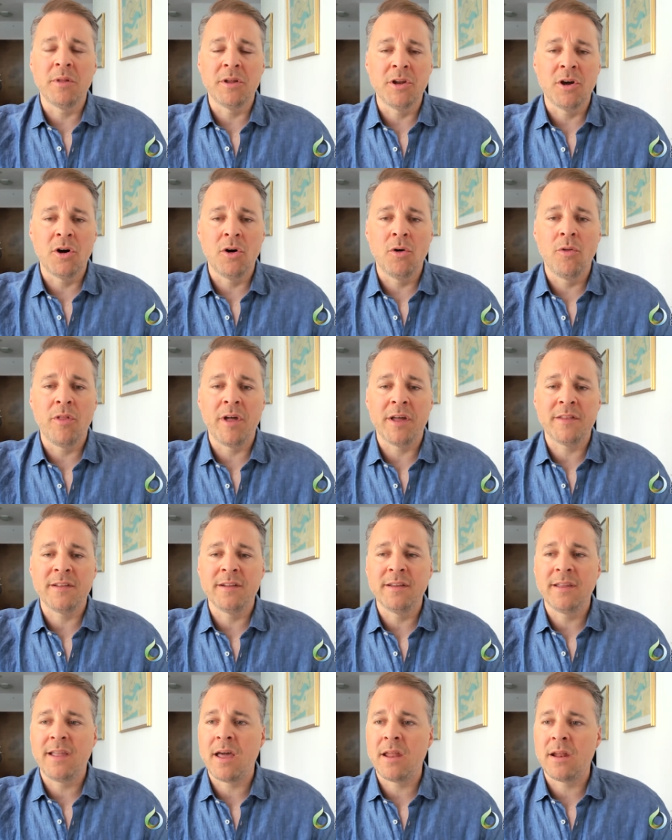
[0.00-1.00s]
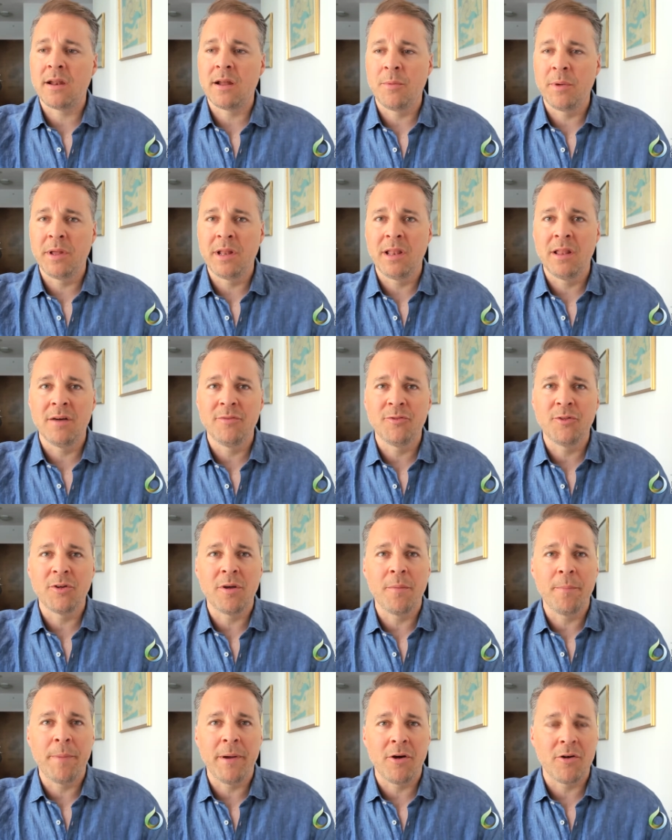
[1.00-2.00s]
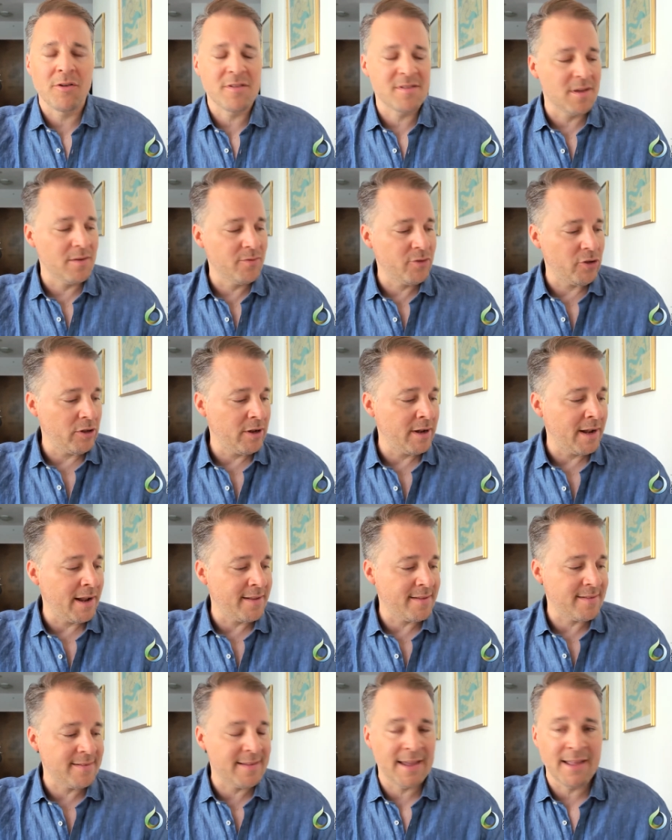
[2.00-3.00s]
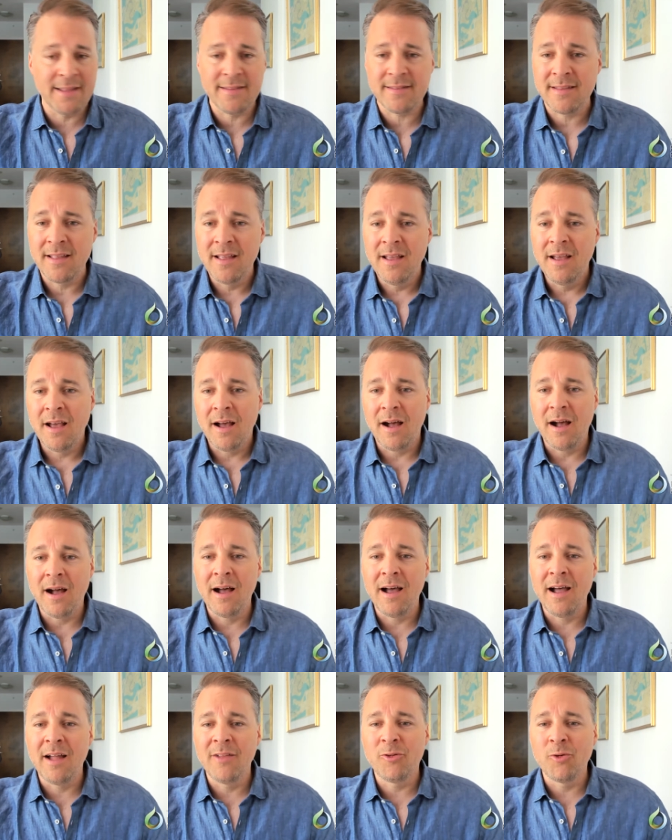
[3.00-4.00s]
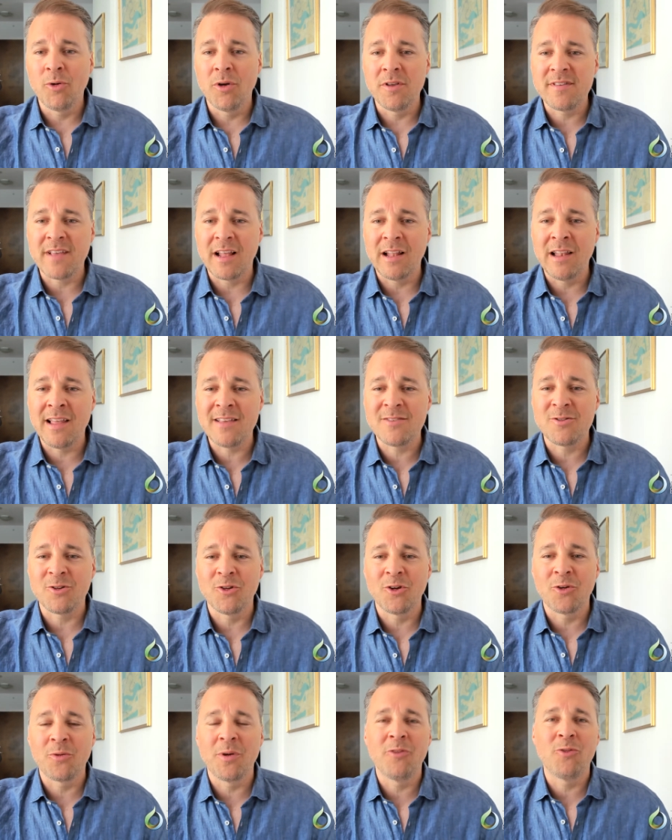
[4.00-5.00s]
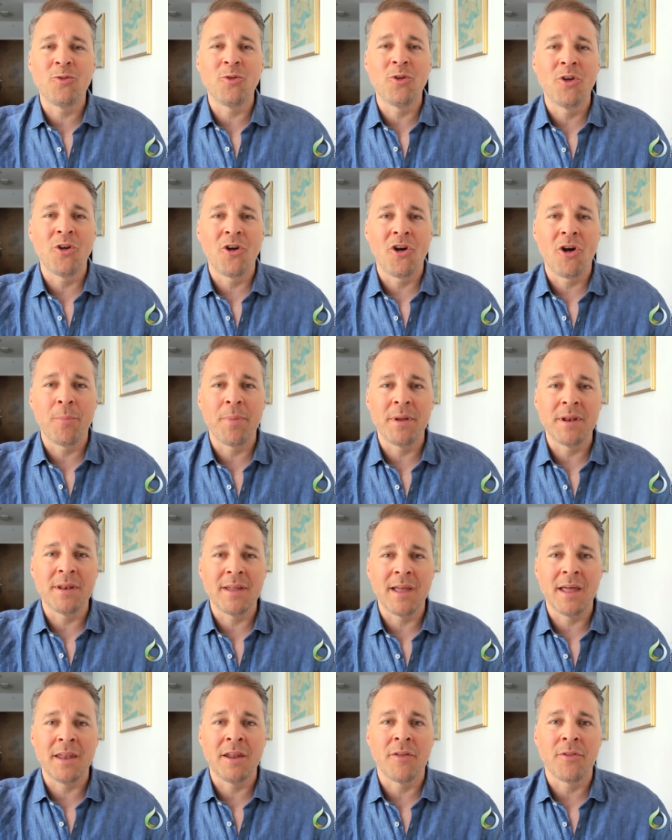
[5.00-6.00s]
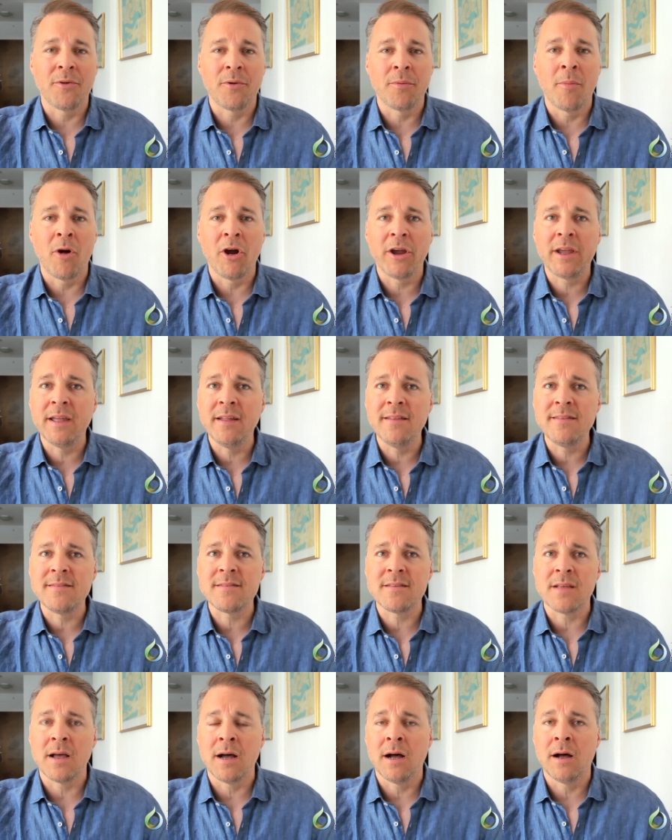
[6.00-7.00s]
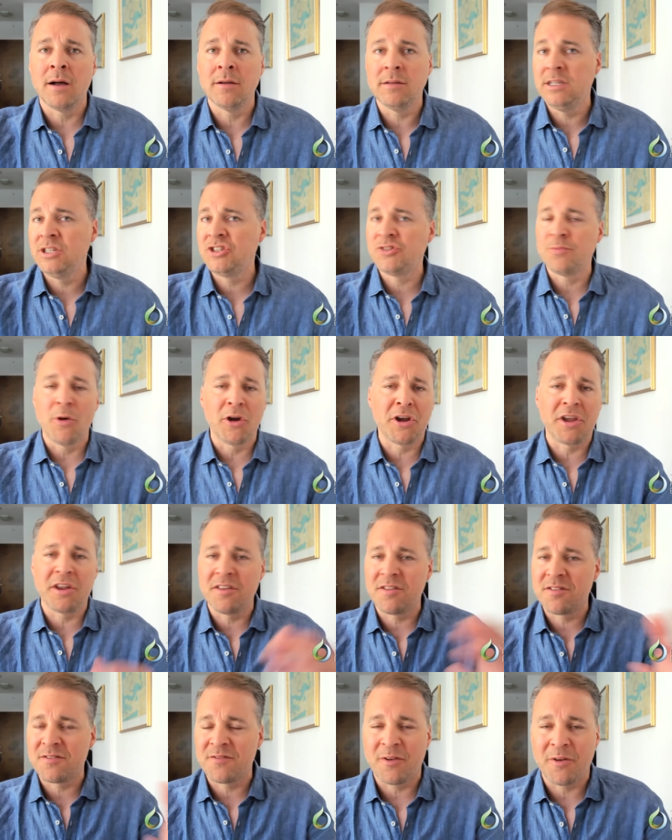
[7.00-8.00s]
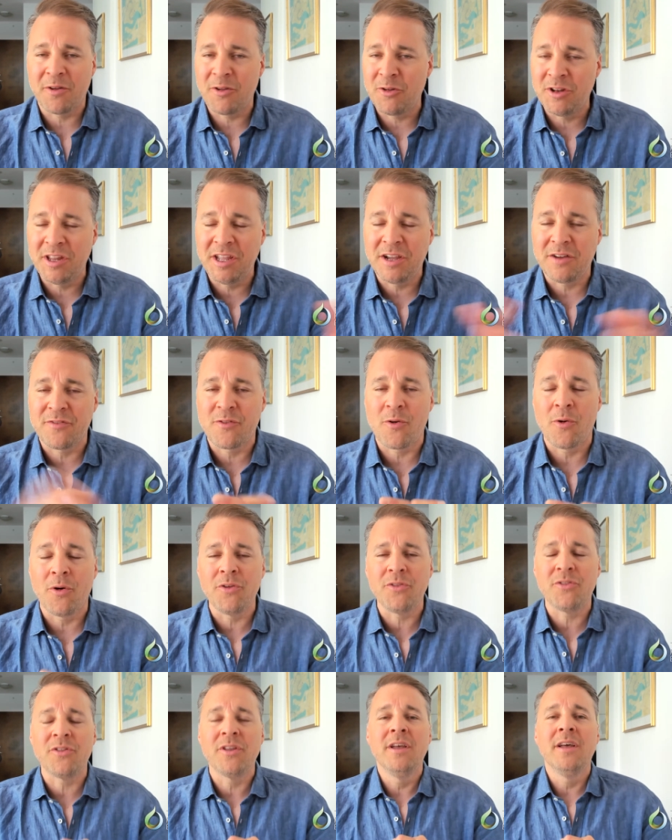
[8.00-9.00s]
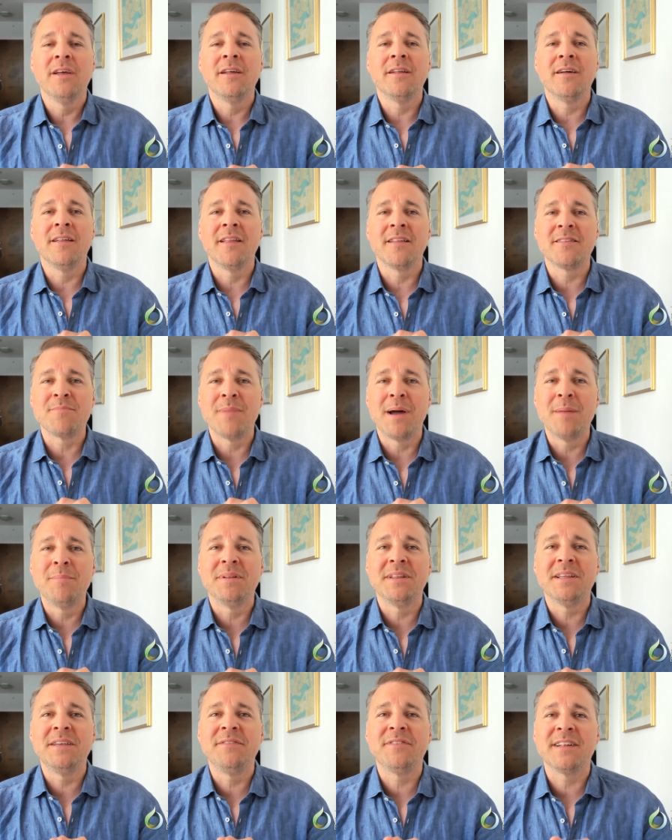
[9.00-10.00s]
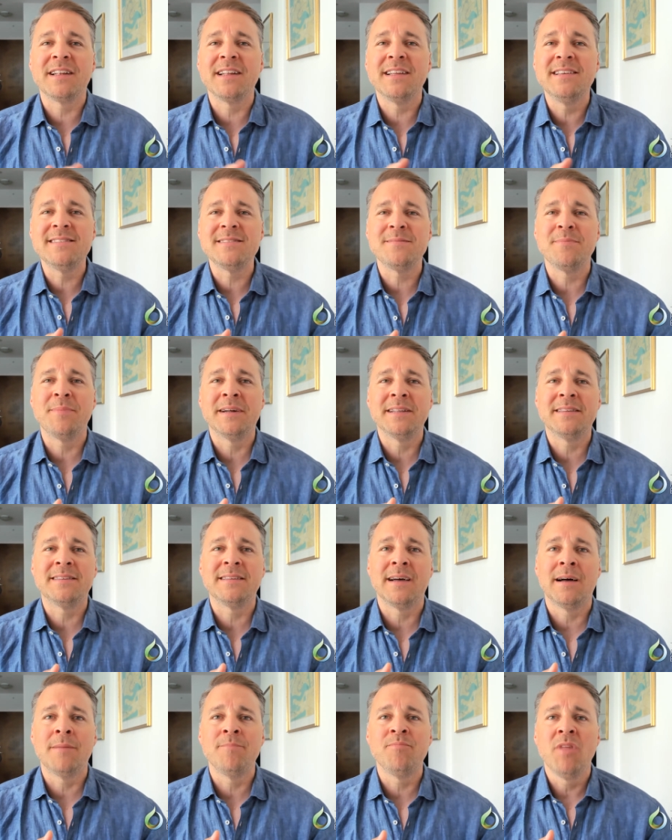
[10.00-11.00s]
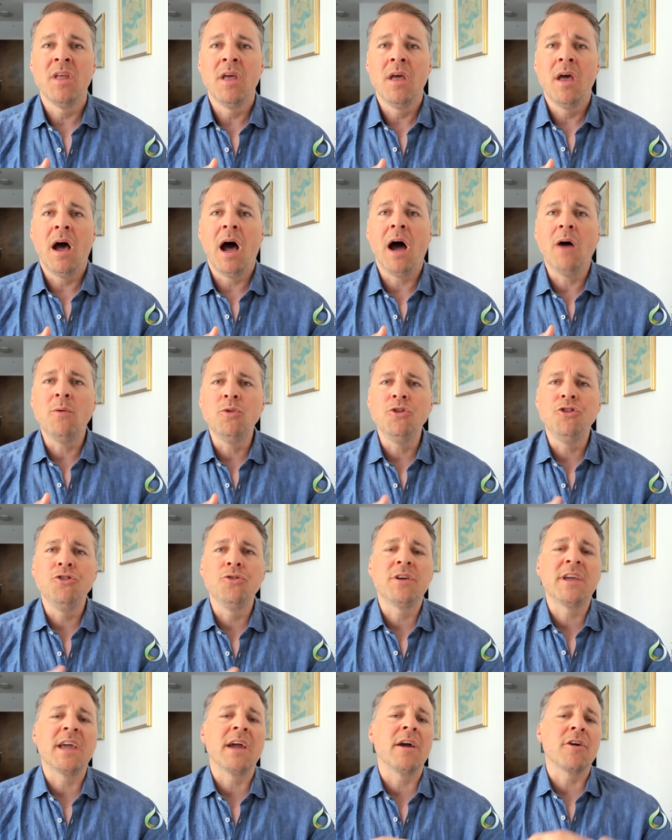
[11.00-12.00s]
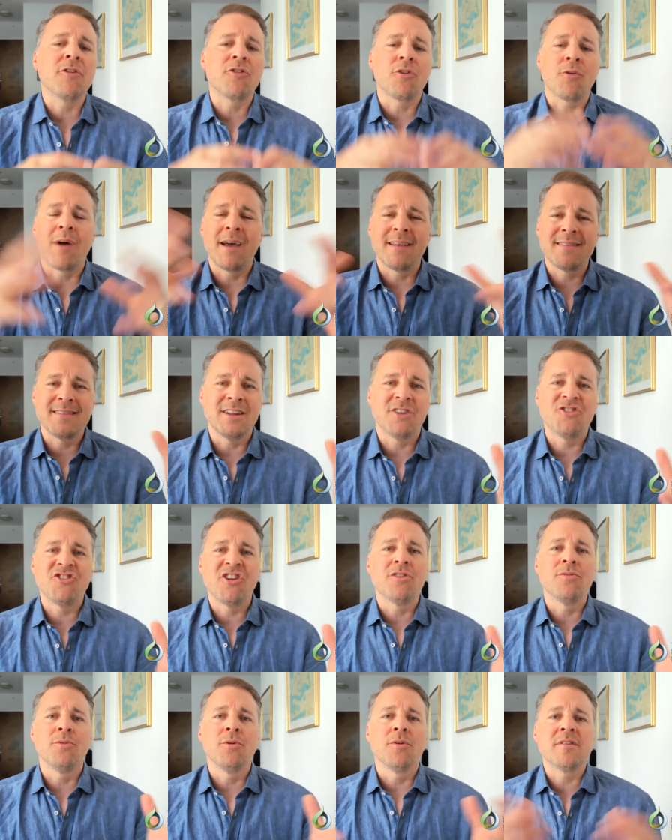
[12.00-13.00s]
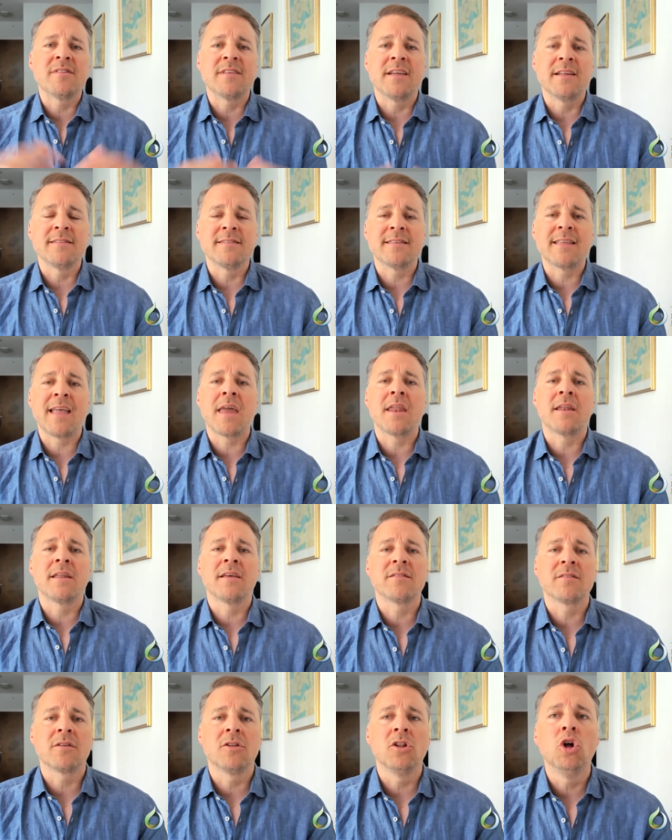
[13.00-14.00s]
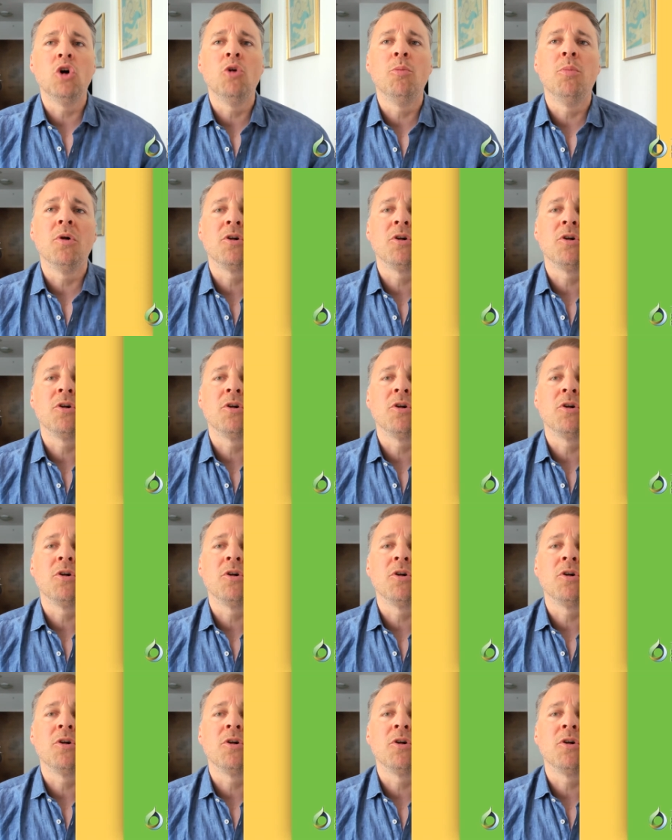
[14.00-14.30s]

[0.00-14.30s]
know that in Canada, we love to compare ourselves to the United States uh, and to a lesser degree to Europe and, and other markets. Uh, each market is very unique, of course. Uh, that's my belief, at least. But um, how would you characterize, in a general sense, Canada's global